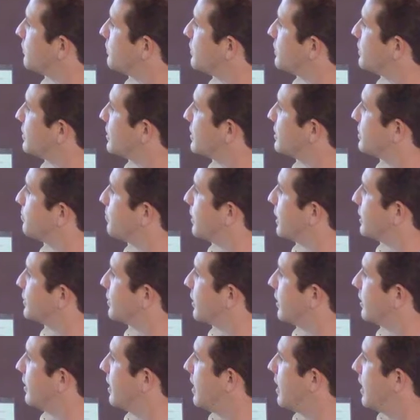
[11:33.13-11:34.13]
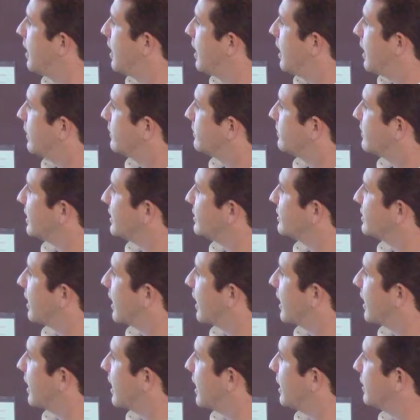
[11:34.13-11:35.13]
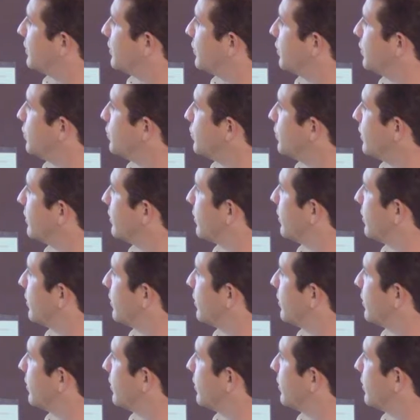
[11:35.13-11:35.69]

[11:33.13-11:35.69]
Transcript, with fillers: of this special trisaccharide unit